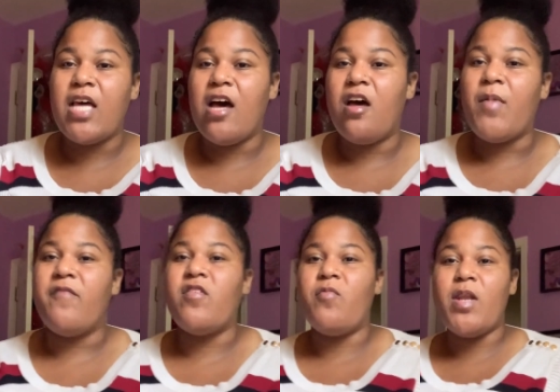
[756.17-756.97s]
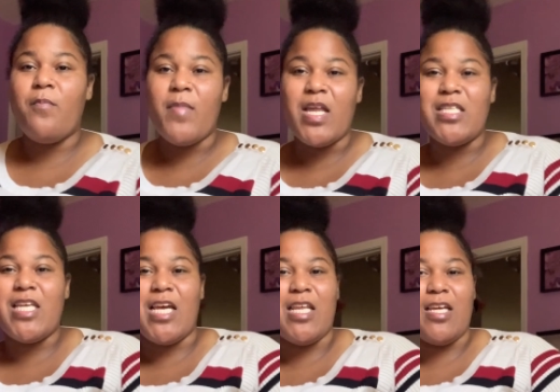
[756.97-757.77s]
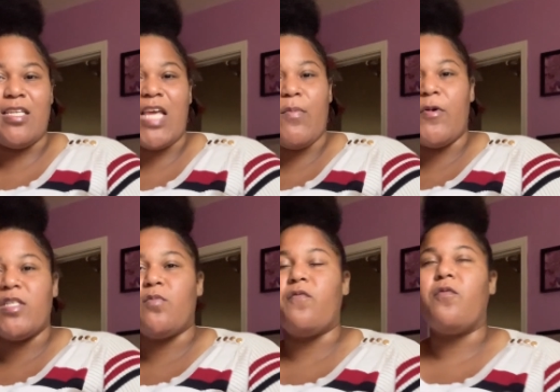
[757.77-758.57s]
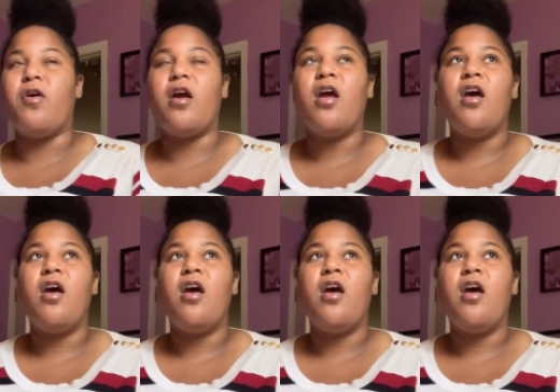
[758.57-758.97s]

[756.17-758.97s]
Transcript: I've never been a meditating type of person before,